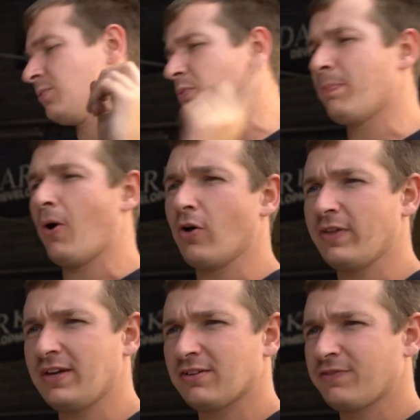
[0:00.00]
we bought
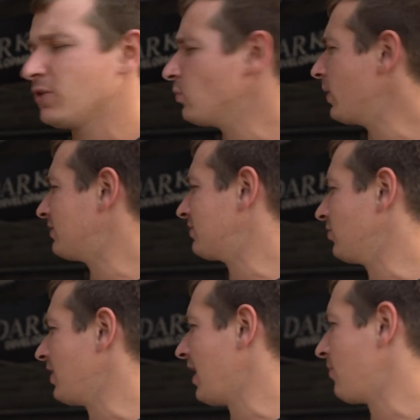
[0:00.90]
these a few weeks
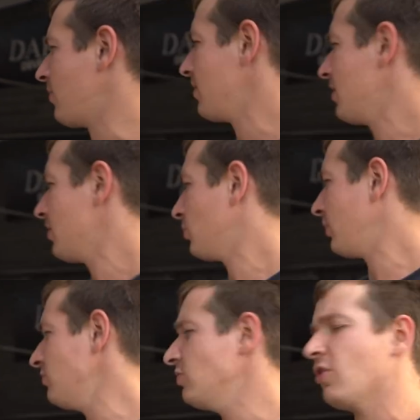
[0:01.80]
ago now.
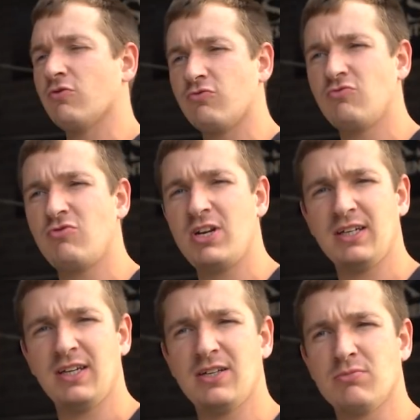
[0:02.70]
We've not
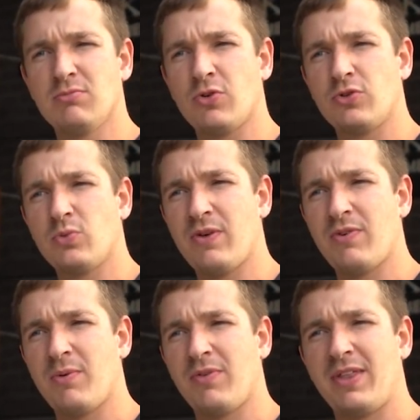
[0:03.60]
really done much with
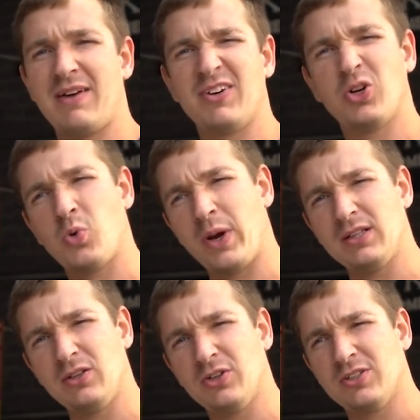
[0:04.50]
them other than have a quick
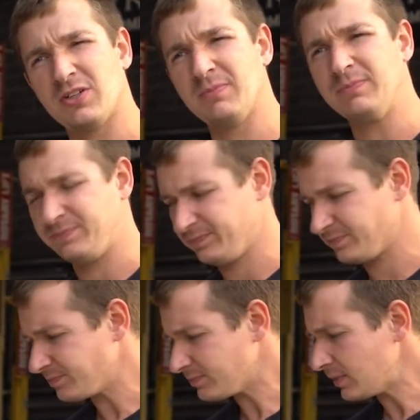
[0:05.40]
look at them.
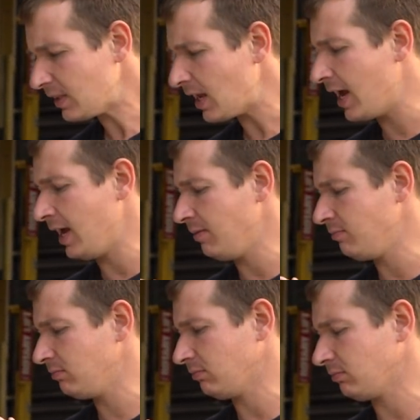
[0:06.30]

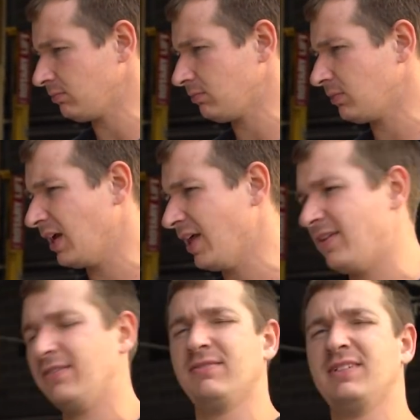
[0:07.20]
And
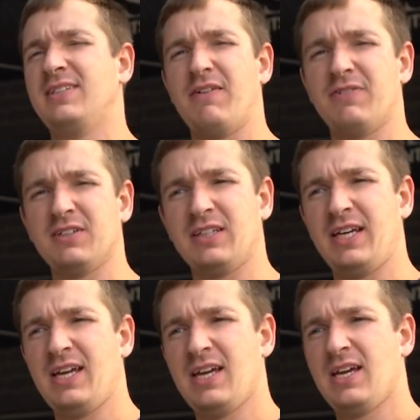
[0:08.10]
there's definitely